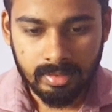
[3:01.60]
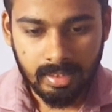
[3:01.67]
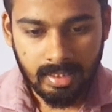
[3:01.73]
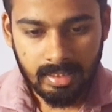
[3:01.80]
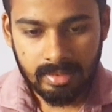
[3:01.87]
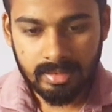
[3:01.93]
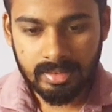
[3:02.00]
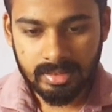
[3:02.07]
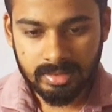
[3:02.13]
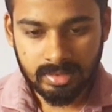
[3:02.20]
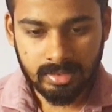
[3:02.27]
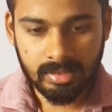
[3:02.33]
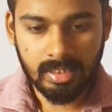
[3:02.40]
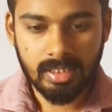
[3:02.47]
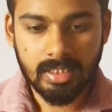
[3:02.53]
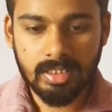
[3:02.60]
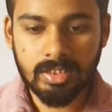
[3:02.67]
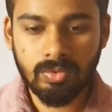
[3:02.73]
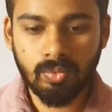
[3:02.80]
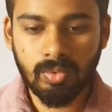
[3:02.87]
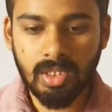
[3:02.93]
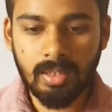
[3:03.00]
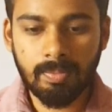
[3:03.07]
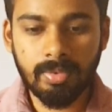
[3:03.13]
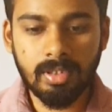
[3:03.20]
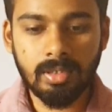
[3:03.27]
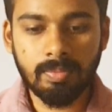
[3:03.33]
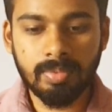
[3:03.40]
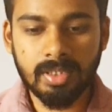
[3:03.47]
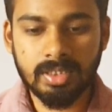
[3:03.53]
At this stage, vapor
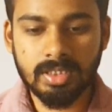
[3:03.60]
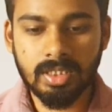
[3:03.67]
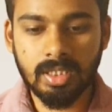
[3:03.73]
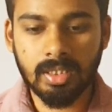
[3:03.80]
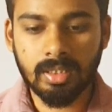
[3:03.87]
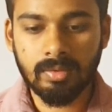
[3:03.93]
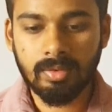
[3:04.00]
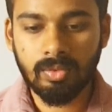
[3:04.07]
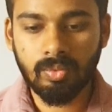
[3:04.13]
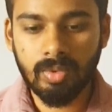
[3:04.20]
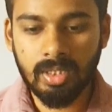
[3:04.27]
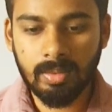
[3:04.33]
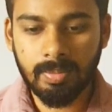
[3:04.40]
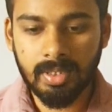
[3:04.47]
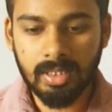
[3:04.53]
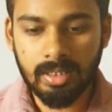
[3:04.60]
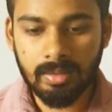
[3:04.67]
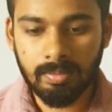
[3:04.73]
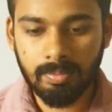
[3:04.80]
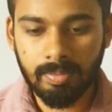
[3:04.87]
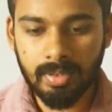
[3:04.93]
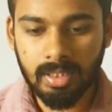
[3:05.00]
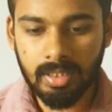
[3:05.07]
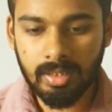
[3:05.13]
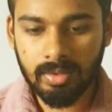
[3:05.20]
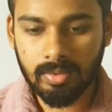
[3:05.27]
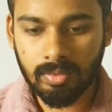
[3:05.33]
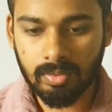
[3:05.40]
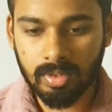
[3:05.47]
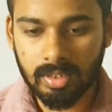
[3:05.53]
pressure will be P
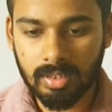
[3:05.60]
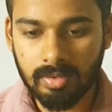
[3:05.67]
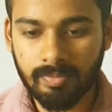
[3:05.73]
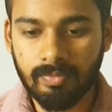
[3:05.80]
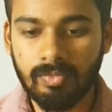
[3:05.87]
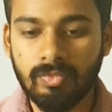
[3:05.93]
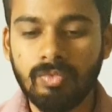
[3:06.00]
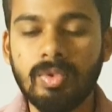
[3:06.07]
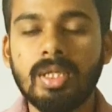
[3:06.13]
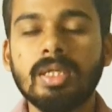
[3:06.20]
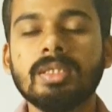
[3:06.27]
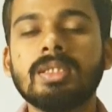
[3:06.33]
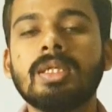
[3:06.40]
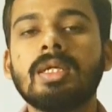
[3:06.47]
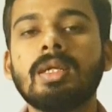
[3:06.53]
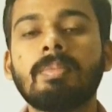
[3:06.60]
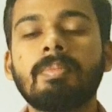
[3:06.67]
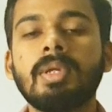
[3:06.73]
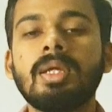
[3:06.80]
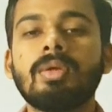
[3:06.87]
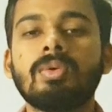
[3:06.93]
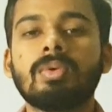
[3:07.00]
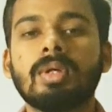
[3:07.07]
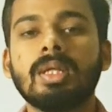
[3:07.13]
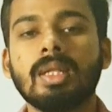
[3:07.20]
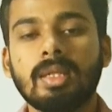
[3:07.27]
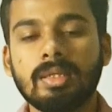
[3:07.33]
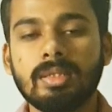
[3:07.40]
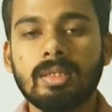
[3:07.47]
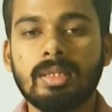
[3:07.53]
total. We consider P total.
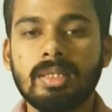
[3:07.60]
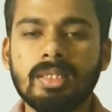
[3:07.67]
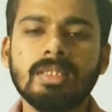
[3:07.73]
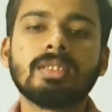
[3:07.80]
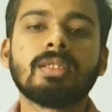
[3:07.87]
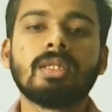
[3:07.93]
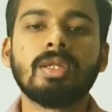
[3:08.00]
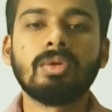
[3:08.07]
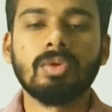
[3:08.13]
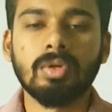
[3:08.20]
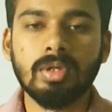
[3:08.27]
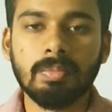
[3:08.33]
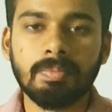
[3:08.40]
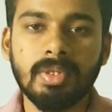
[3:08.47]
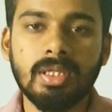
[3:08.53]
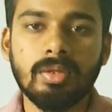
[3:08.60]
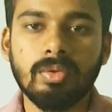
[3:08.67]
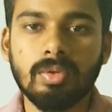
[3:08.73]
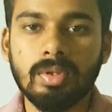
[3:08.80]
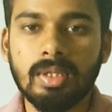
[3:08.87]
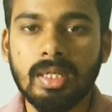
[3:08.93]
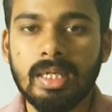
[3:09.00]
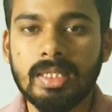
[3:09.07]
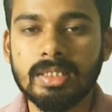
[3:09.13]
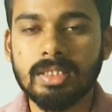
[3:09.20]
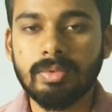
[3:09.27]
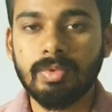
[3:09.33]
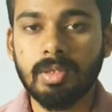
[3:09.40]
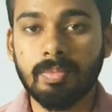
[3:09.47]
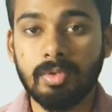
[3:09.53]
Let us denote P total as
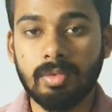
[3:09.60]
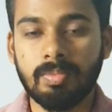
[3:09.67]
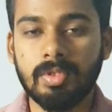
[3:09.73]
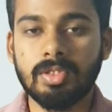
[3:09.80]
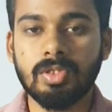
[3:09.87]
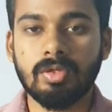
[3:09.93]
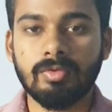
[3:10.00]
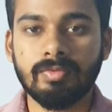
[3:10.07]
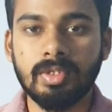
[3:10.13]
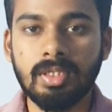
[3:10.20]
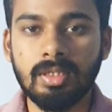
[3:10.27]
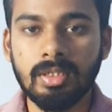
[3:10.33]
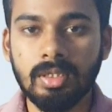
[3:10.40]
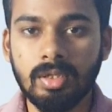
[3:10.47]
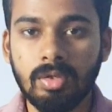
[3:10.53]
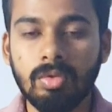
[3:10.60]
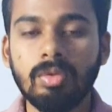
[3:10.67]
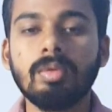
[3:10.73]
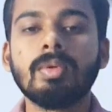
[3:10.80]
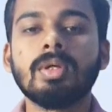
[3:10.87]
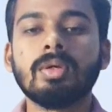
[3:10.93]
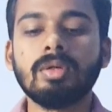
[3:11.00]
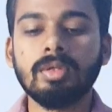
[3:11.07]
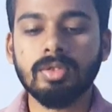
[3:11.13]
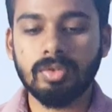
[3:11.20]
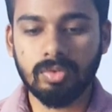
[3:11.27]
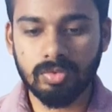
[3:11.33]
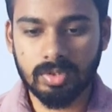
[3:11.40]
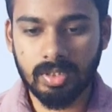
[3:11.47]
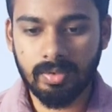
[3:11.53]
the vapor pressure of the overall
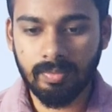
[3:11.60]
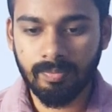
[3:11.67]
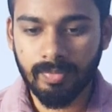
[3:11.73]
solution,